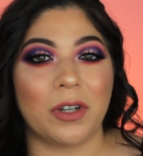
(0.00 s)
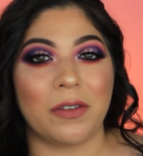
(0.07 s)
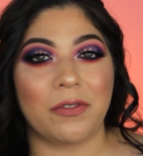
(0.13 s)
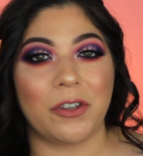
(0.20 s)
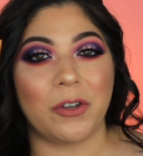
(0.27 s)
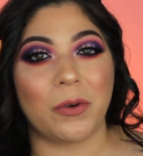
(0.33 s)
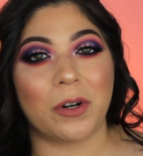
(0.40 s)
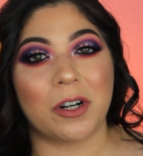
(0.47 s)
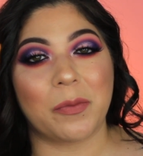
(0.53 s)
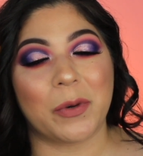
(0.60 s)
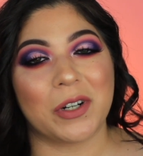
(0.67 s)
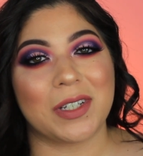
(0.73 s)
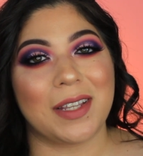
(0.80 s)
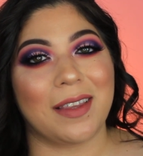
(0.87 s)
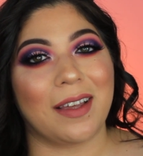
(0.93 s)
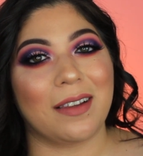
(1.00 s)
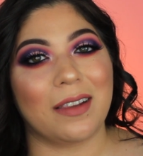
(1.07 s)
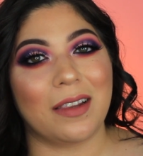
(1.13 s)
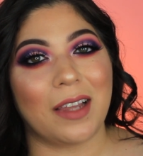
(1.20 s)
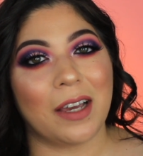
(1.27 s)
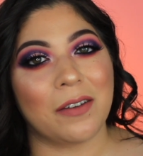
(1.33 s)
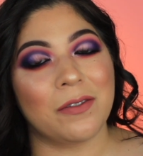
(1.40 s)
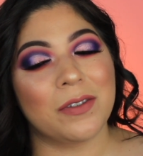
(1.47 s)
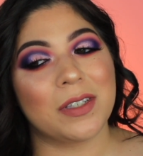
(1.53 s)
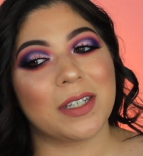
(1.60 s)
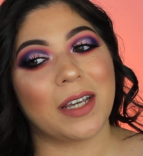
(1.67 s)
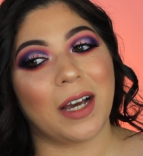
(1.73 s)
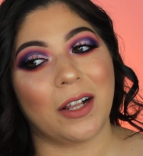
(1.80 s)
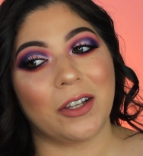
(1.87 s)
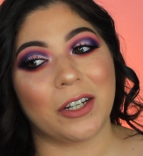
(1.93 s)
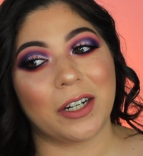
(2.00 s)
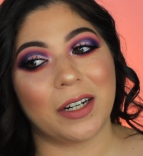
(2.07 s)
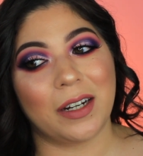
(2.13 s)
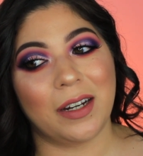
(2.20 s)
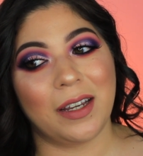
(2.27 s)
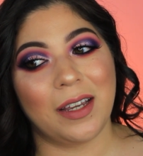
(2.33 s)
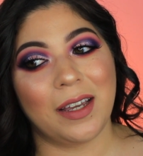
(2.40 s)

If you are a person that loves color,